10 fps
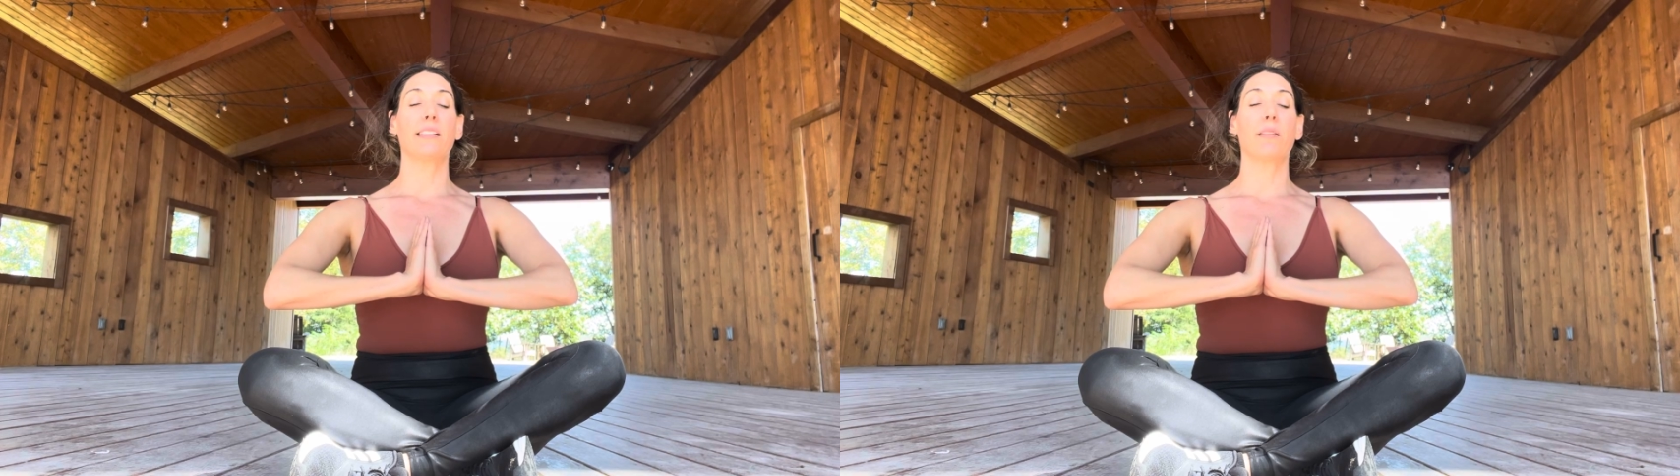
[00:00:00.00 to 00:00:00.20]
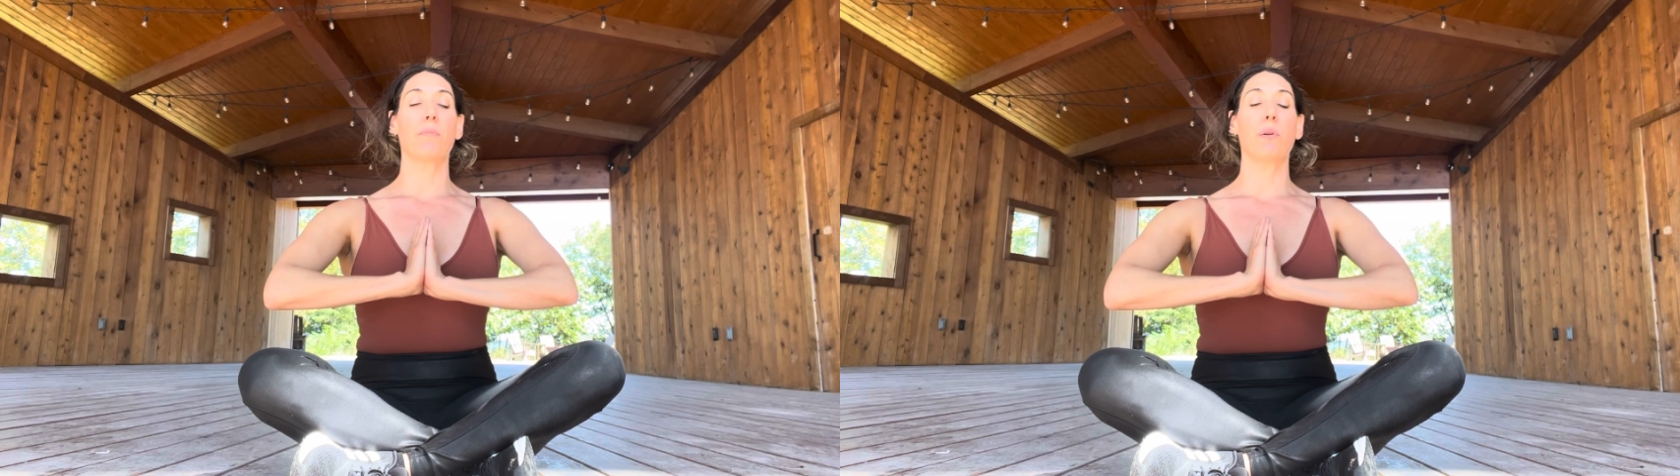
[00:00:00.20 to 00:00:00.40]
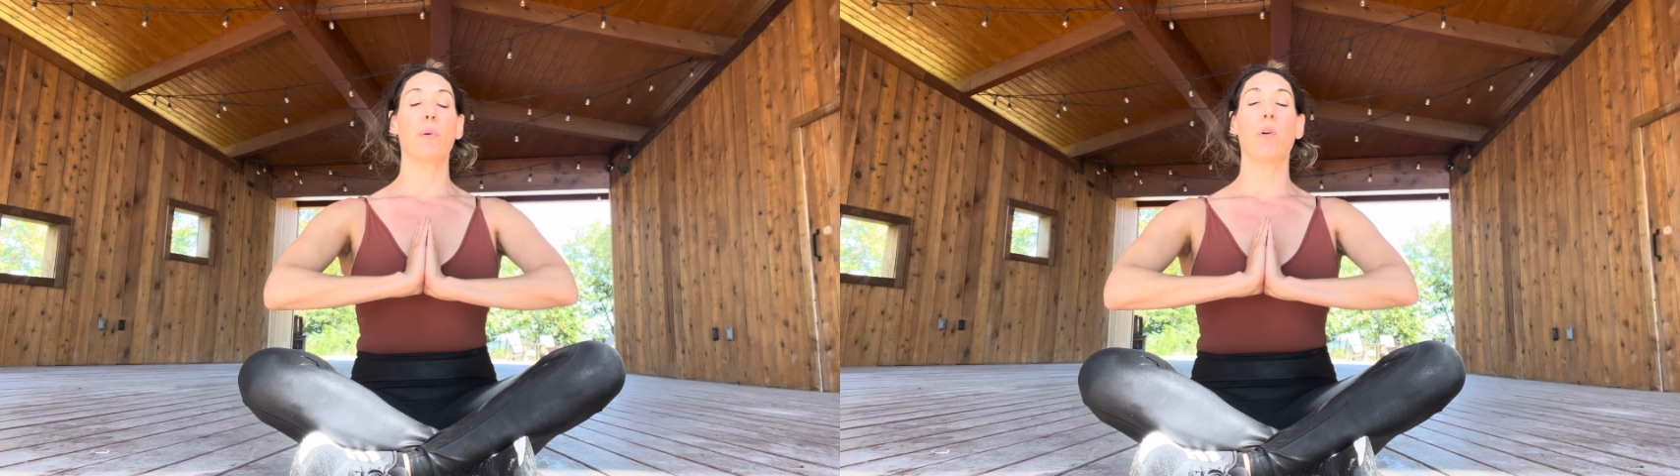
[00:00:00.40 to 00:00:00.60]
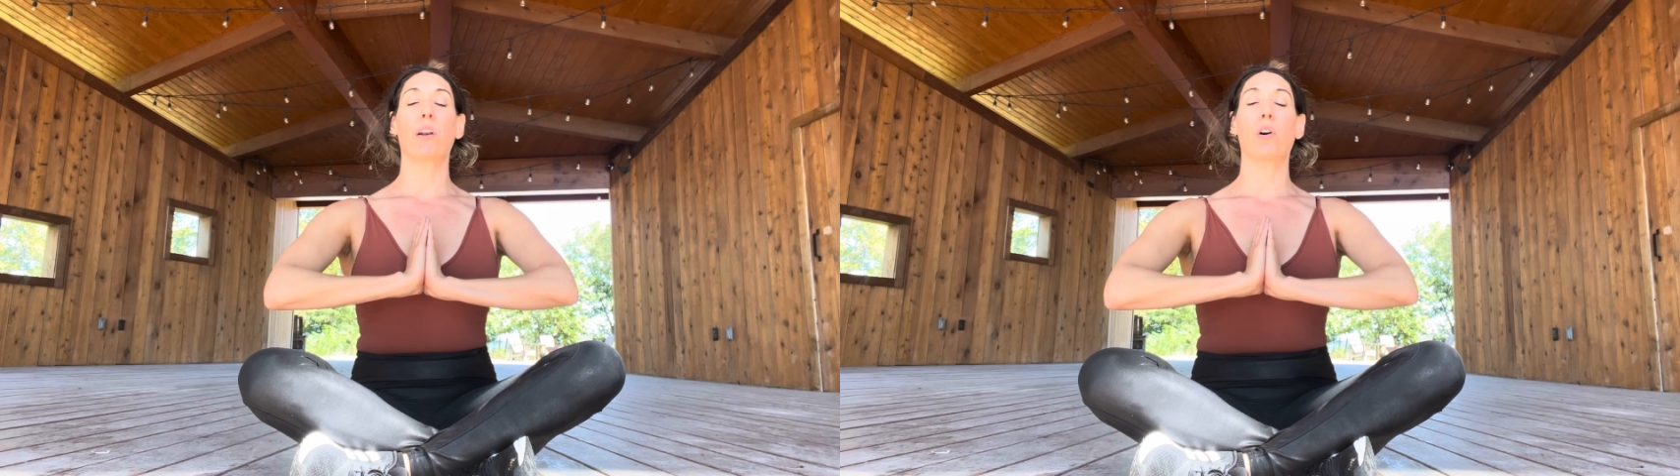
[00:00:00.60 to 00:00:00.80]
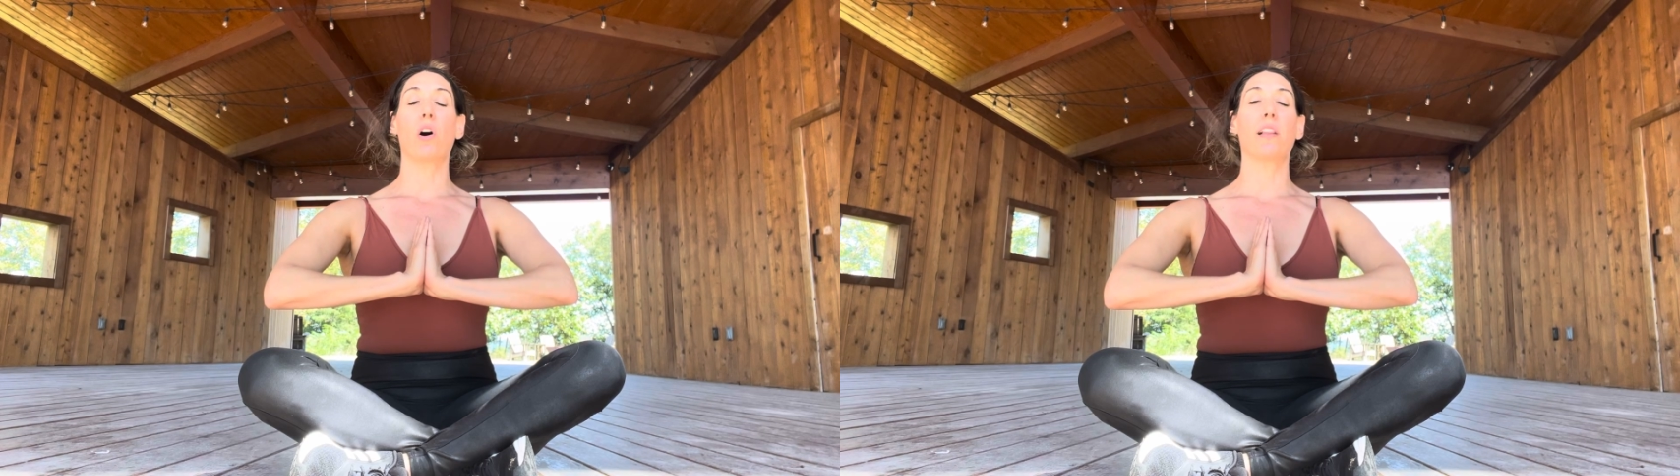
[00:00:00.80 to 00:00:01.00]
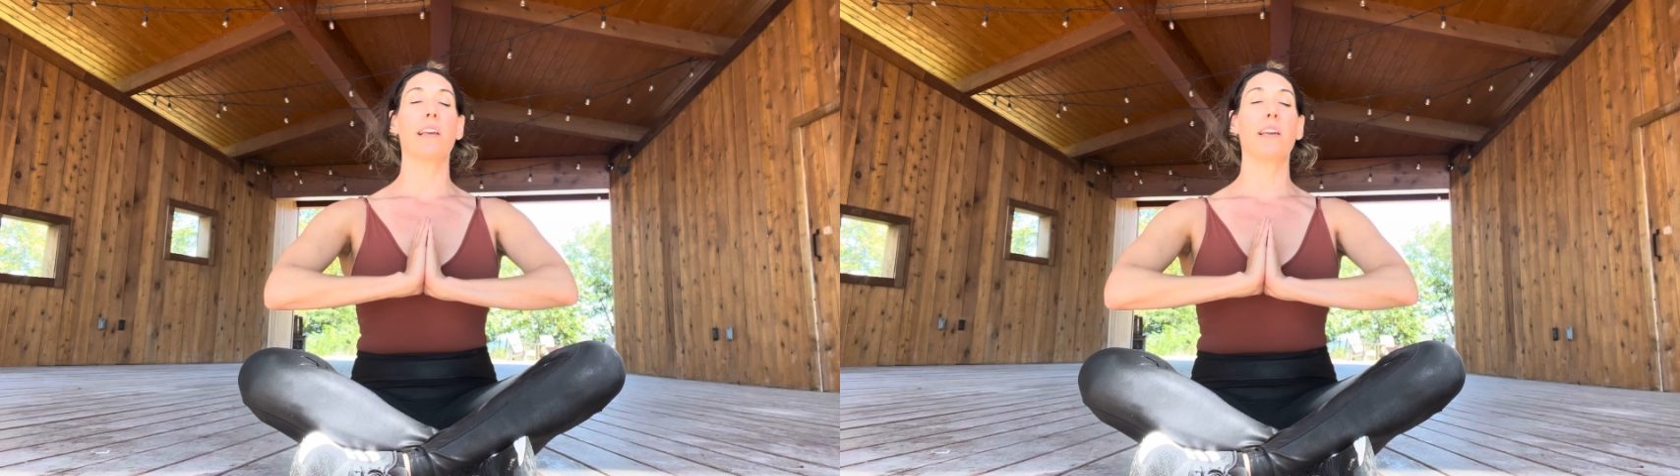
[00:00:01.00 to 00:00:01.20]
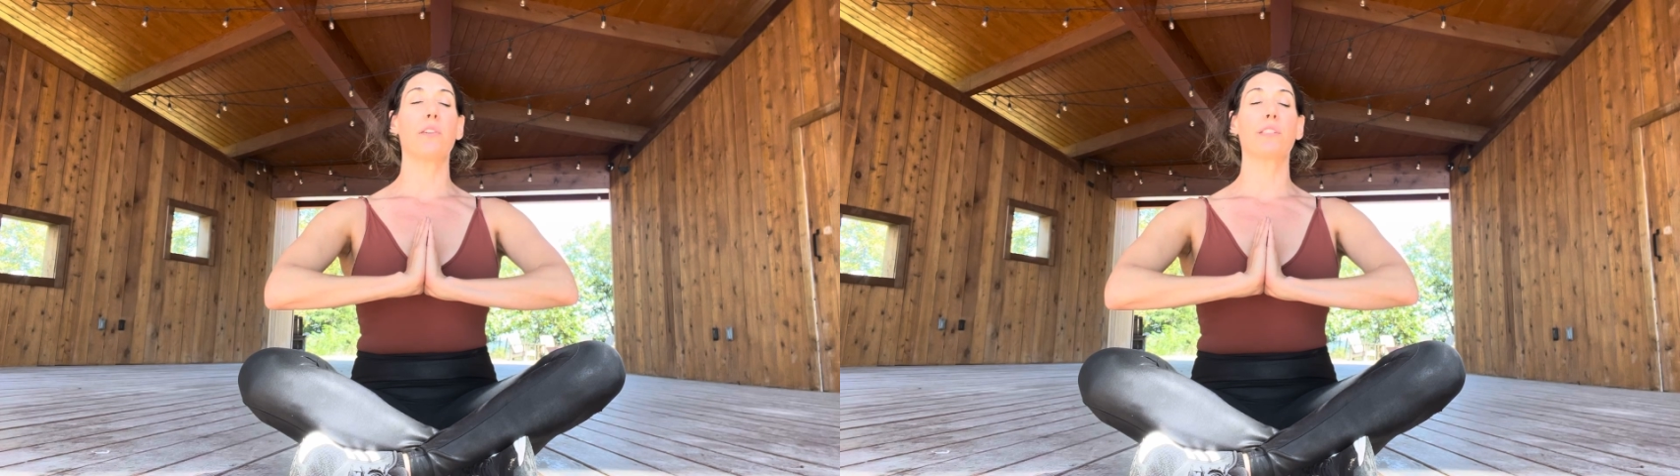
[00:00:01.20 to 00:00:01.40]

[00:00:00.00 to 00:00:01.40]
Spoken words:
something we want to call in or